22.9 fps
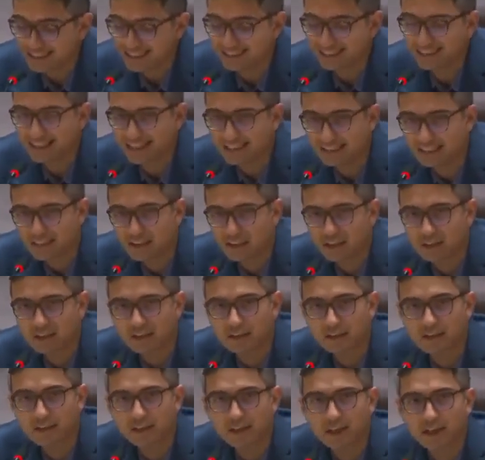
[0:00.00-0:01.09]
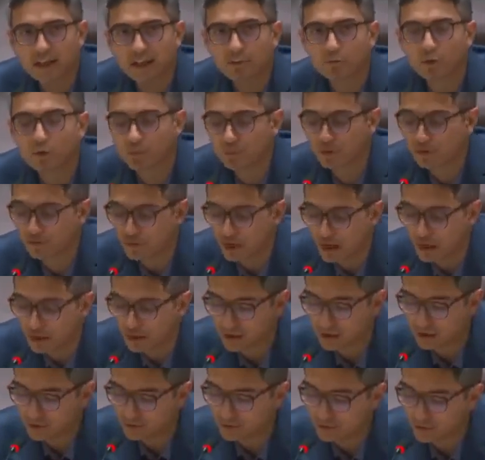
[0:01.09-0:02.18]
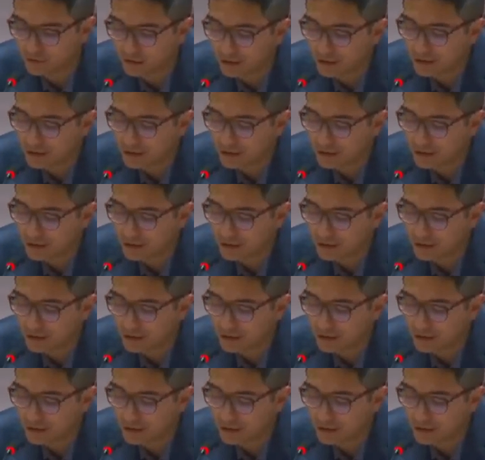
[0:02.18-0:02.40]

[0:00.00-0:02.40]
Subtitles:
deadlier, and more provocative,